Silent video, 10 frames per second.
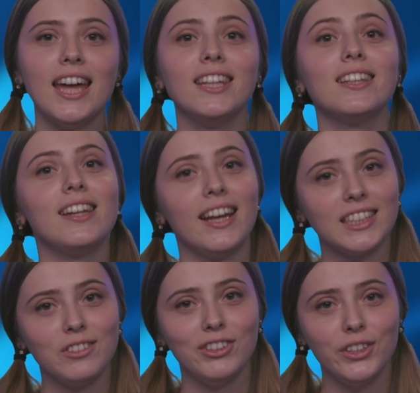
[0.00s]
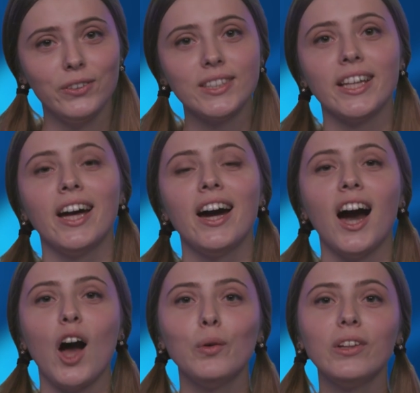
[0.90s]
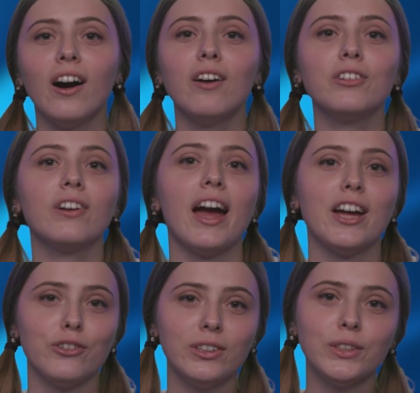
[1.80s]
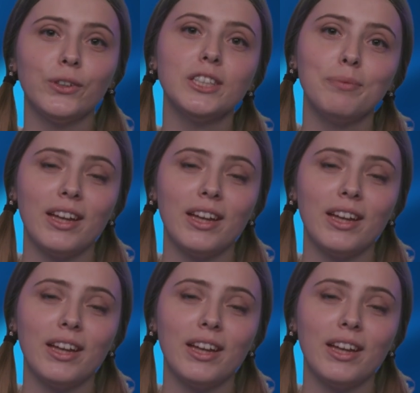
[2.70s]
And in the next videos, I will cover Azure Resource